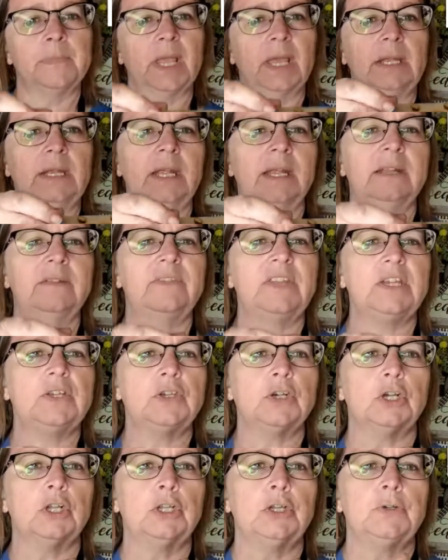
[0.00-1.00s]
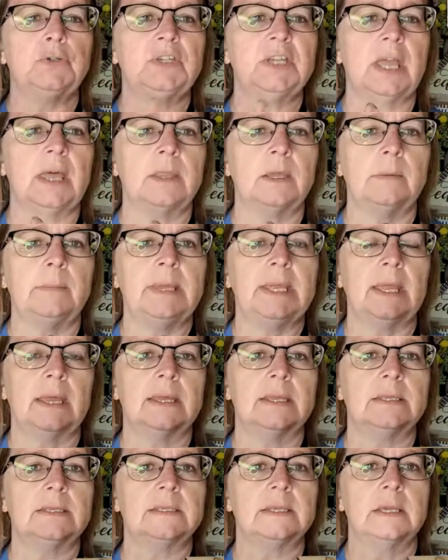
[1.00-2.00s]
And none of these are glued together
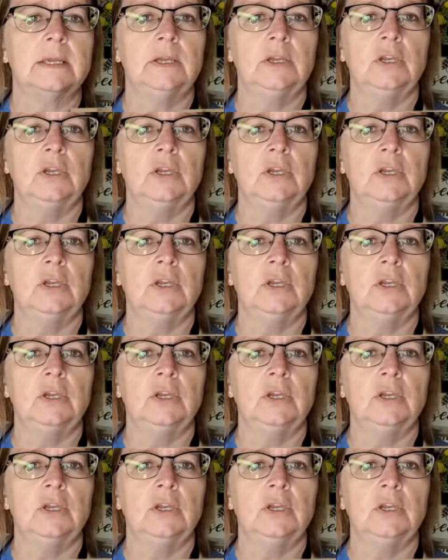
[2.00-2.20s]
because